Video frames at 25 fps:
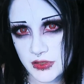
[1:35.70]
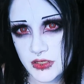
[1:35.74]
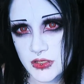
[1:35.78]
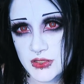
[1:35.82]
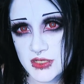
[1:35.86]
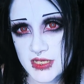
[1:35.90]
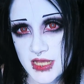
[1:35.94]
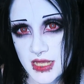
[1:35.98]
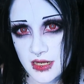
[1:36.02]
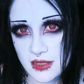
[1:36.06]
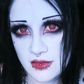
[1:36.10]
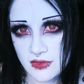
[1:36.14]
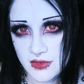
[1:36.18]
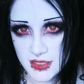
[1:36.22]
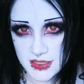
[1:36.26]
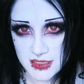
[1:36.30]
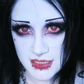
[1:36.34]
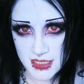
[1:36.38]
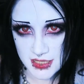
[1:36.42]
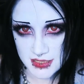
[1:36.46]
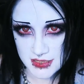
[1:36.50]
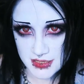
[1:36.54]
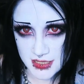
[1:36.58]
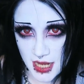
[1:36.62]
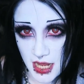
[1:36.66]
in New Zealand, they
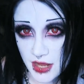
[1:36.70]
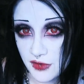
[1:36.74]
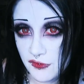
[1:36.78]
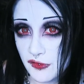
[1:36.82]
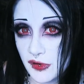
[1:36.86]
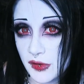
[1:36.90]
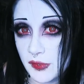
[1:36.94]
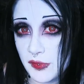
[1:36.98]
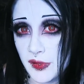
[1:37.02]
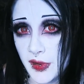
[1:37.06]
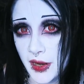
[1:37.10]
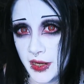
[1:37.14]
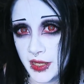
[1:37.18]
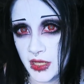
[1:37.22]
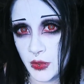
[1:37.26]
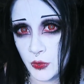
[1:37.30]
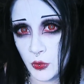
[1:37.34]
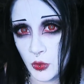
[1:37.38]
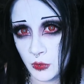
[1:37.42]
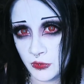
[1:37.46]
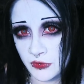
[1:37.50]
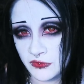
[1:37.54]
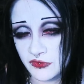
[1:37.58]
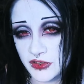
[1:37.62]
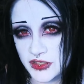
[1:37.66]
test every pregnant
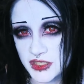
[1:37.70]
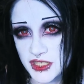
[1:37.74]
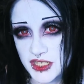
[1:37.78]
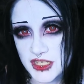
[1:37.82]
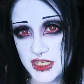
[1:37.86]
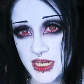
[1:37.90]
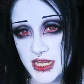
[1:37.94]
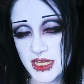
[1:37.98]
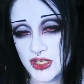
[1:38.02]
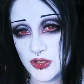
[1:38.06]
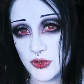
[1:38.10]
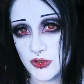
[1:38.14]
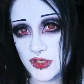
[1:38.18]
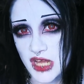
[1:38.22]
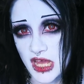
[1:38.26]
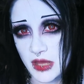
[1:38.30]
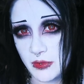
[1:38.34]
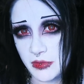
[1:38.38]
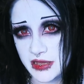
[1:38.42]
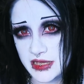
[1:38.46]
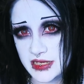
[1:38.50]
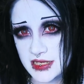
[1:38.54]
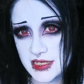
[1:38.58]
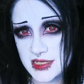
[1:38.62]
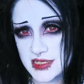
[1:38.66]
woman for gestational
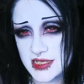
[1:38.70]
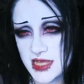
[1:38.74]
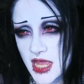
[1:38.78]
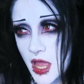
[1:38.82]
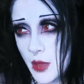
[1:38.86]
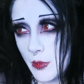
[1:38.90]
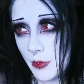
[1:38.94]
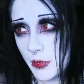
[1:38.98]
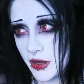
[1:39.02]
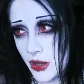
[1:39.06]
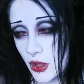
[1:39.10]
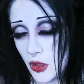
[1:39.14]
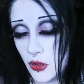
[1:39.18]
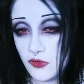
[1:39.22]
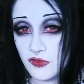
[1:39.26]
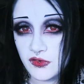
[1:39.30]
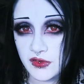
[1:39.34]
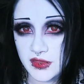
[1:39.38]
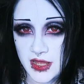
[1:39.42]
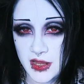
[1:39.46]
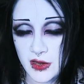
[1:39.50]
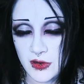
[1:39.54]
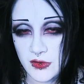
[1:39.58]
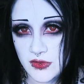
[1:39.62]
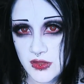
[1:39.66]
diabetes, but over
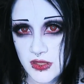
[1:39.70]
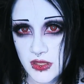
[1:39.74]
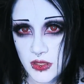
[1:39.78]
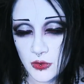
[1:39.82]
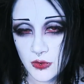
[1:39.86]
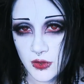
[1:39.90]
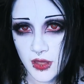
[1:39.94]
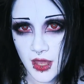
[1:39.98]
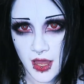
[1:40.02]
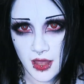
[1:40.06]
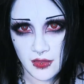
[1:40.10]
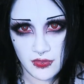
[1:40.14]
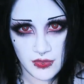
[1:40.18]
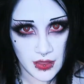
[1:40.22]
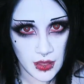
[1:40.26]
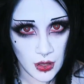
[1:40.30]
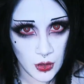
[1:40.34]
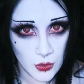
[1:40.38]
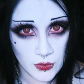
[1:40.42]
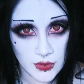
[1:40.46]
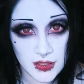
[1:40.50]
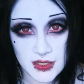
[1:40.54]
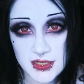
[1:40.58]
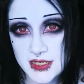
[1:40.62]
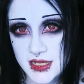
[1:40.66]
there in the UK, they
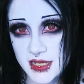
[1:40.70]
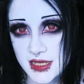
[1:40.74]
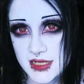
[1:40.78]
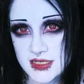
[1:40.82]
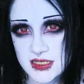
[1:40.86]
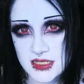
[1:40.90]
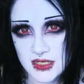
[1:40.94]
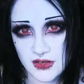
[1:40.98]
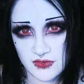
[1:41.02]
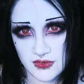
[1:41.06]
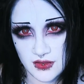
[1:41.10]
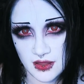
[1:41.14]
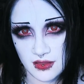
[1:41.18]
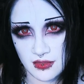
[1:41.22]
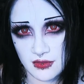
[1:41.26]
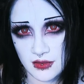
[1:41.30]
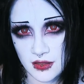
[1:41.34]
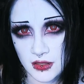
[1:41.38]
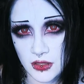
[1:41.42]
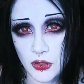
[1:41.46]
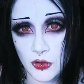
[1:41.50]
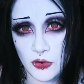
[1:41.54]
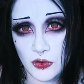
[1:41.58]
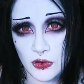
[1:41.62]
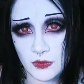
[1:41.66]
only test if they
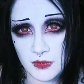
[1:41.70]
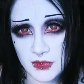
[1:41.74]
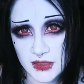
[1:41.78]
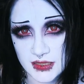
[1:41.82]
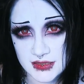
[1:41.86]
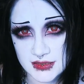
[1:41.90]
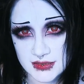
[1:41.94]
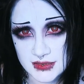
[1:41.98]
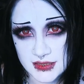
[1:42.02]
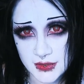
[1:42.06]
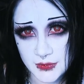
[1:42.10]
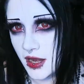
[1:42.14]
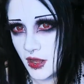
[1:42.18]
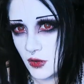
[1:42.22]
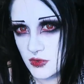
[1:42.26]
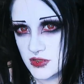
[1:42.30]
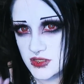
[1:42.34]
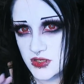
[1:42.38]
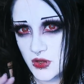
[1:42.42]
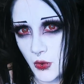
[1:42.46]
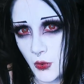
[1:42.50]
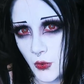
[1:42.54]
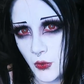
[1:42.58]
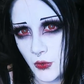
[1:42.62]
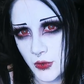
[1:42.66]
think you're at risk. And I was
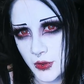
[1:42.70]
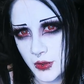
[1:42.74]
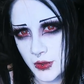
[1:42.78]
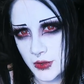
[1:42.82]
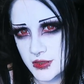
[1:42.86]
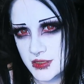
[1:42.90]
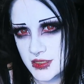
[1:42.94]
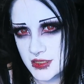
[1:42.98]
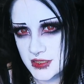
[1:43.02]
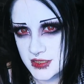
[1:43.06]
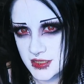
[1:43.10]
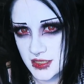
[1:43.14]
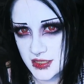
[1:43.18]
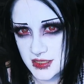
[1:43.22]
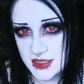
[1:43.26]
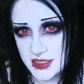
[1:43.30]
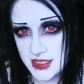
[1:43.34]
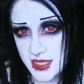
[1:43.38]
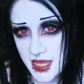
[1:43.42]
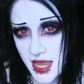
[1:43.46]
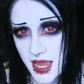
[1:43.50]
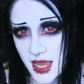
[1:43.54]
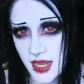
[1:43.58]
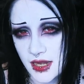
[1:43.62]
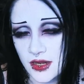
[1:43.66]
all good until a
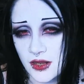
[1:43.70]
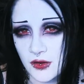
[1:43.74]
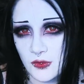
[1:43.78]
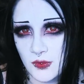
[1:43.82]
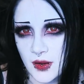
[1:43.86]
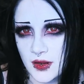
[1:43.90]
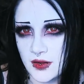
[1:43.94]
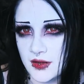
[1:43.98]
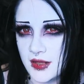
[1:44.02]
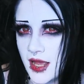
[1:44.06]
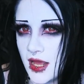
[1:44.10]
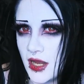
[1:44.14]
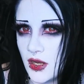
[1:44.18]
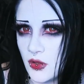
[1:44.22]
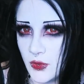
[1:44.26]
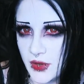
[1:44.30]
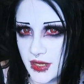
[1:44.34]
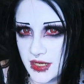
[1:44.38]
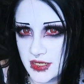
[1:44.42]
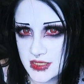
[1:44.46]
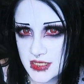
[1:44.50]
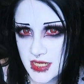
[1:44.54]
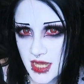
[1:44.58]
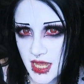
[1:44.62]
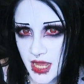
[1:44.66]
scan around
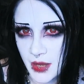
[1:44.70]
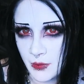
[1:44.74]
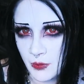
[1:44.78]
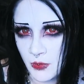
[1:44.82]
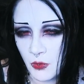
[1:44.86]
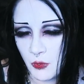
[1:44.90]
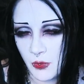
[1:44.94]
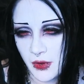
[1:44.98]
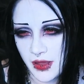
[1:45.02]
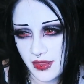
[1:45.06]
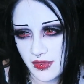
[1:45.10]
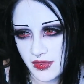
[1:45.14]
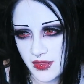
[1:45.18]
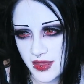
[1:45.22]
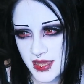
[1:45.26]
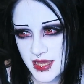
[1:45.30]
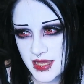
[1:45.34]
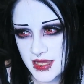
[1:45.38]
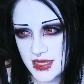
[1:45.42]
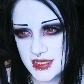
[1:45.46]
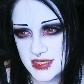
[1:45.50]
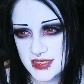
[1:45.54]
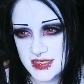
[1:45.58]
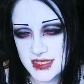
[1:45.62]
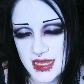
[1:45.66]
Halloween time where
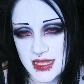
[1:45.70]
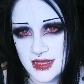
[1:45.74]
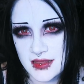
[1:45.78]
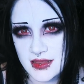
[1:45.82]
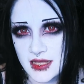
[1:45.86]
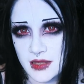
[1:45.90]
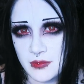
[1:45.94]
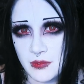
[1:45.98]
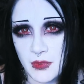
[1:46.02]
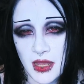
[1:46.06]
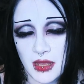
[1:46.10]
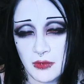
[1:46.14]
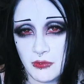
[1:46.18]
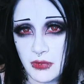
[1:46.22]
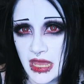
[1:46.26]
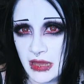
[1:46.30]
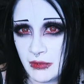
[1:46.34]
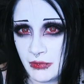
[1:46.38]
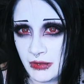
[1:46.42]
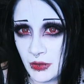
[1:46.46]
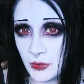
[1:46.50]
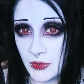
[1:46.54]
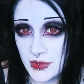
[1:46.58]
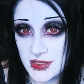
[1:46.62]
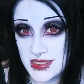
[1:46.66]
they said that my
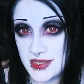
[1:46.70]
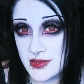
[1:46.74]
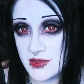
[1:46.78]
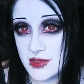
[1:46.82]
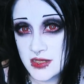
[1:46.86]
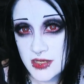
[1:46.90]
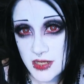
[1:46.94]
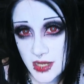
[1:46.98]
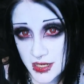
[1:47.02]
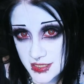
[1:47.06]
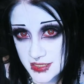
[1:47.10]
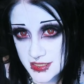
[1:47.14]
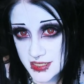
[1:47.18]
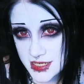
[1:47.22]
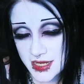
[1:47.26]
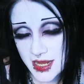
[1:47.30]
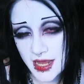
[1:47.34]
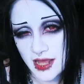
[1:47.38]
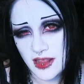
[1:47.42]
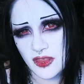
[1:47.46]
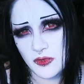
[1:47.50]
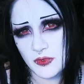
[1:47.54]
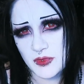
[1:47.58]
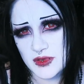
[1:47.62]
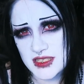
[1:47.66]
baby was in the
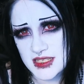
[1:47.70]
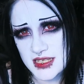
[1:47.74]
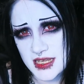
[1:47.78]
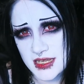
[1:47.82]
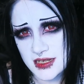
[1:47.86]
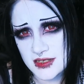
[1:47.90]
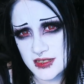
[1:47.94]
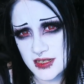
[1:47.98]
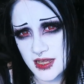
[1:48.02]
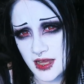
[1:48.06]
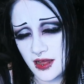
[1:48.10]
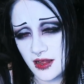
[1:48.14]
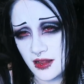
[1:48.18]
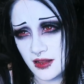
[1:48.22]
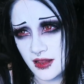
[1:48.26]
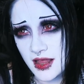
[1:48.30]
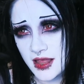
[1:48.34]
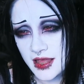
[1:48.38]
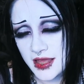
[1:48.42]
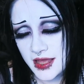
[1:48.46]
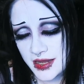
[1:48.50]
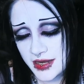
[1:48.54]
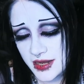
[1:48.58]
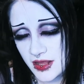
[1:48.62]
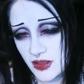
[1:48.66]
98th percentile,
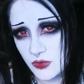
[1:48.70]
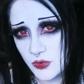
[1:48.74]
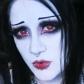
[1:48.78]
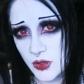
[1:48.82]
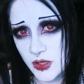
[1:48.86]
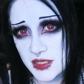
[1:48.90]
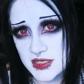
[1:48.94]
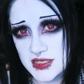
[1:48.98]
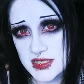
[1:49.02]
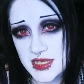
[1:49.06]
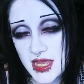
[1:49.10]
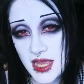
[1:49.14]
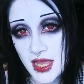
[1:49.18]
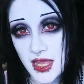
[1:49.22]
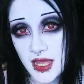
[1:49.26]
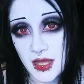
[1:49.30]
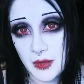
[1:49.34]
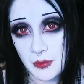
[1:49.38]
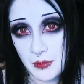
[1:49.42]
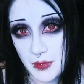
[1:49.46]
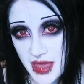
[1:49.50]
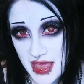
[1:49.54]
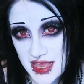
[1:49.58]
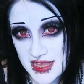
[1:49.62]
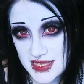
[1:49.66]
in other words,
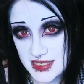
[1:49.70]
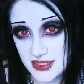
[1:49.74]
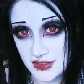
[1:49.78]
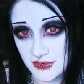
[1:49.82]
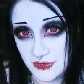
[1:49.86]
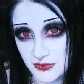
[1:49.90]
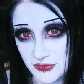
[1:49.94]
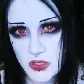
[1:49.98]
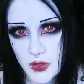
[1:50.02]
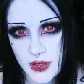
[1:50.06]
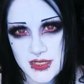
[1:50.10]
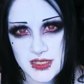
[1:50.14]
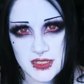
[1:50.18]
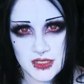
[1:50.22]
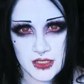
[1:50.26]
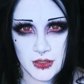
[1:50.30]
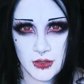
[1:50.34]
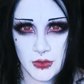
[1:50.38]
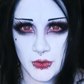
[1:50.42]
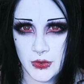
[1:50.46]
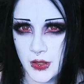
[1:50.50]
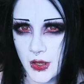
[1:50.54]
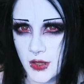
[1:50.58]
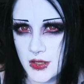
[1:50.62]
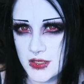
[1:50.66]
massive. So I did a
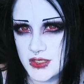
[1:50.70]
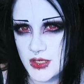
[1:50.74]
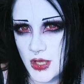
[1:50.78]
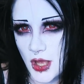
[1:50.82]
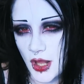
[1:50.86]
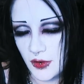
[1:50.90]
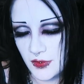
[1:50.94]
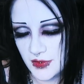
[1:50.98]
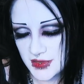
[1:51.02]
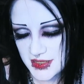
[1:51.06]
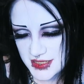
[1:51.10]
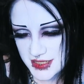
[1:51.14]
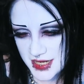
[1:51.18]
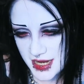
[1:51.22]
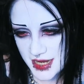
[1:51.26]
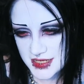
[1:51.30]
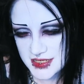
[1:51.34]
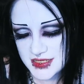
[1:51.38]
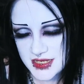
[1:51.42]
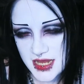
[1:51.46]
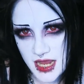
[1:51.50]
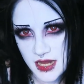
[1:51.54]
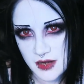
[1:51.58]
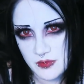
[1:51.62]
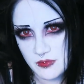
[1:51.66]
glucose tolerance
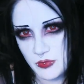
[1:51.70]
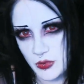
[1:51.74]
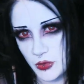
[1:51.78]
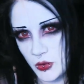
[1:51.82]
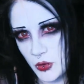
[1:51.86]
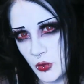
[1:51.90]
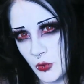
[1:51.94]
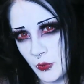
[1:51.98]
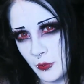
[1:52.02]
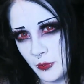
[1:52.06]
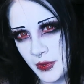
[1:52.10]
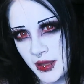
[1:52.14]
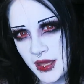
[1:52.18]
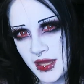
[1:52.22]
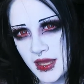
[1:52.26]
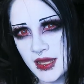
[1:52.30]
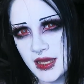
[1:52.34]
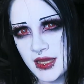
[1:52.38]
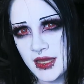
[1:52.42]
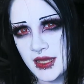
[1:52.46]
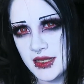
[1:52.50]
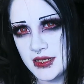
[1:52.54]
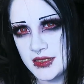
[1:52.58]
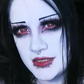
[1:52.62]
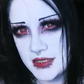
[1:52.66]
test and boom,
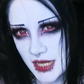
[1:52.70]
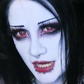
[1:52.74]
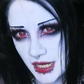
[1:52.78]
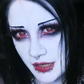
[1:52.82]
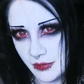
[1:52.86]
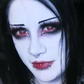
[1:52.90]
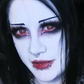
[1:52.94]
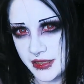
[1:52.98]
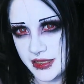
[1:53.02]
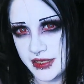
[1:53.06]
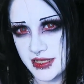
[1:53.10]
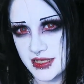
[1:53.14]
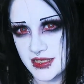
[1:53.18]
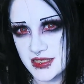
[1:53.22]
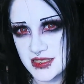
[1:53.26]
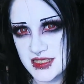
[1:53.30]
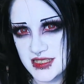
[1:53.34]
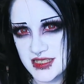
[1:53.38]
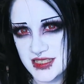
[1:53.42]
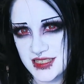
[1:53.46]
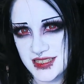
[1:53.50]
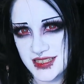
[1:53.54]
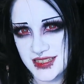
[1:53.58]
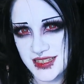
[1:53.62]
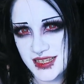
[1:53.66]
diabetes.
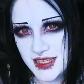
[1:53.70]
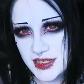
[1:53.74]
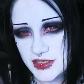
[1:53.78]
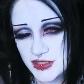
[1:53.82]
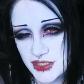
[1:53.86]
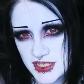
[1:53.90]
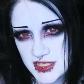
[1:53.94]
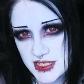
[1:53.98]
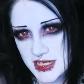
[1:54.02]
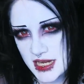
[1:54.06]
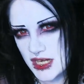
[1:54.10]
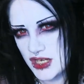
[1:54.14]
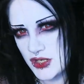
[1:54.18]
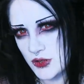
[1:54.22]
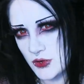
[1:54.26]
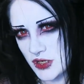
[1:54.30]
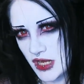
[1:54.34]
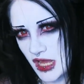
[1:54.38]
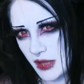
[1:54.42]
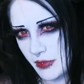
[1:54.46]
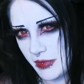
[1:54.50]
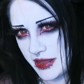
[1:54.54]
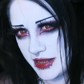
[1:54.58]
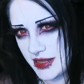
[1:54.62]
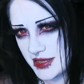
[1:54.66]
Gestational
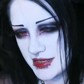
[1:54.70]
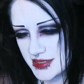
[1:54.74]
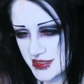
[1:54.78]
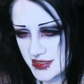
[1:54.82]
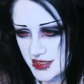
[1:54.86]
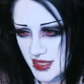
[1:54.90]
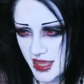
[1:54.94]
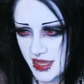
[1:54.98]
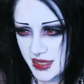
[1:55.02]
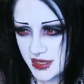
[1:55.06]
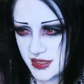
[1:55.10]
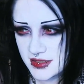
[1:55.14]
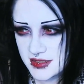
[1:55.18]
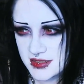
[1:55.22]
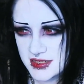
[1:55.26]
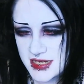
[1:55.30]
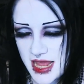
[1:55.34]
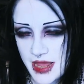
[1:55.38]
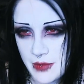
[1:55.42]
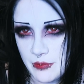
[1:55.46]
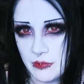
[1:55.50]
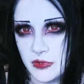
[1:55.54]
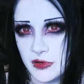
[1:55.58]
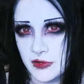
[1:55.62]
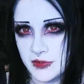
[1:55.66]
diabetes is like
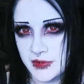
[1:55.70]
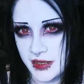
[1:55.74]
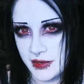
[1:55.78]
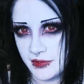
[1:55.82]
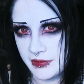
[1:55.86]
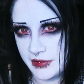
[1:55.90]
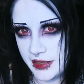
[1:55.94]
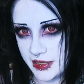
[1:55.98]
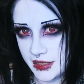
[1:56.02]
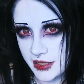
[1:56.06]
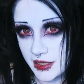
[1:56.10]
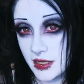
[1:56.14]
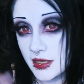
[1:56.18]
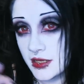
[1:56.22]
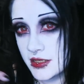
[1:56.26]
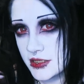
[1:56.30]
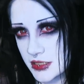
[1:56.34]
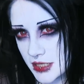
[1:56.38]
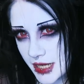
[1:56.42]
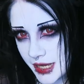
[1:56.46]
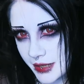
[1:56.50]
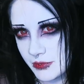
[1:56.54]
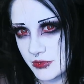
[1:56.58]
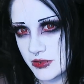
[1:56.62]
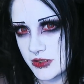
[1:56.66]
temporary
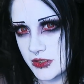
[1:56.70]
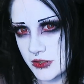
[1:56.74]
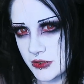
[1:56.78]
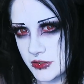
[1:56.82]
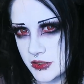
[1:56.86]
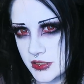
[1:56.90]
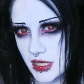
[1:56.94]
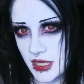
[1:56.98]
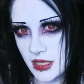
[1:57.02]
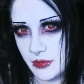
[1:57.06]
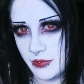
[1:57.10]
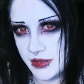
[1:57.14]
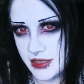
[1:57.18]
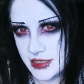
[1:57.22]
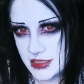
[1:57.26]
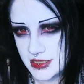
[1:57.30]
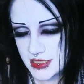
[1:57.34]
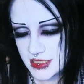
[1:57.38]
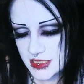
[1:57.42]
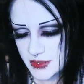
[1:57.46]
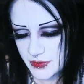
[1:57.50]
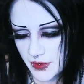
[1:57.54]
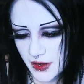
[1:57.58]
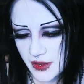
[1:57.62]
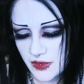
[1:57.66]
type 2
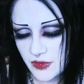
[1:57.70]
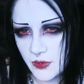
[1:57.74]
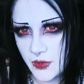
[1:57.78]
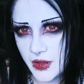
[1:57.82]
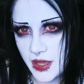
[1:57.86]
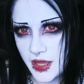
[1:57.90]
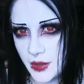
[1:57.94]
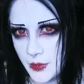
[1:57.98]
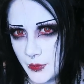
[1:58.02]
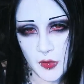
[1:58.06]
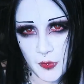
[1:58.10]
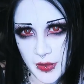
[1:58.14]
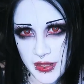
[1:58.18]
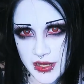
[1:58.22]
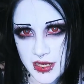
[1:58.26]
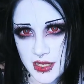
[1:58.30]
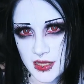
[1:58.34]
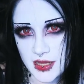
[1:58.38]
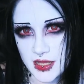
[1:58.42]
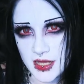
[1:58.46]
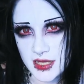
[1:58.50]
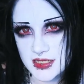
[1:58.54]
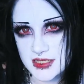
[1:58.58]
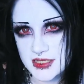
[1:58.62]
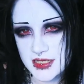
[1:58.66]
diabetes, by the way.
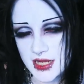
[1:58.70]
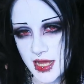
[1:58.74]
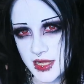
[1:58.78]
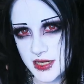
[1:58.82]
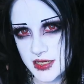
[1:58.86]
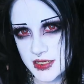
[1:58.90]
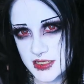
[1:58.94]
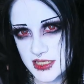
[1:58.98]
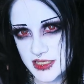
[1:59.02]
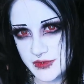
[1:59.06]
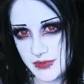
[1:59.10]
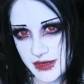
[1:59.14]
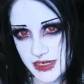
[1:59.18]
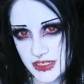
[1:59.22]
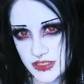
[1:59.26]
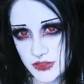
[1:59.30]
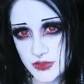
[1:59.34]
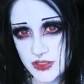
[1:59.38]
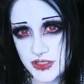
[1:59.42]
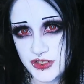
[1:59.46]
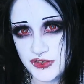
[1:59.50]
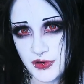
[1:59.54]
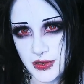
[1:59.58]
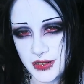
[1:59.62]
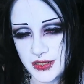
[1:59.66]
Immediately I started a special
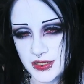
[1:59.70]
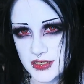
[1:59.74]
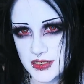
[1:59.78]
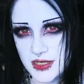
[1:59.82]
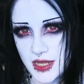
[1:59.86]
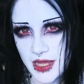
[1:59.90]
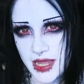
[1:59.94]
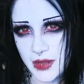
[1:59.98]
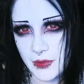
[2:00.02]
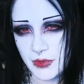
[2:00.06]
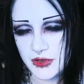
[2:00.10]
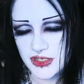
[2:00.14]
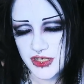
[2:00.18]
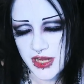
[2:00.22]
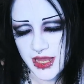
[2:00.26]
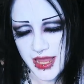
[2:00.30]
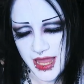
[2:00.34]
strict diet, which I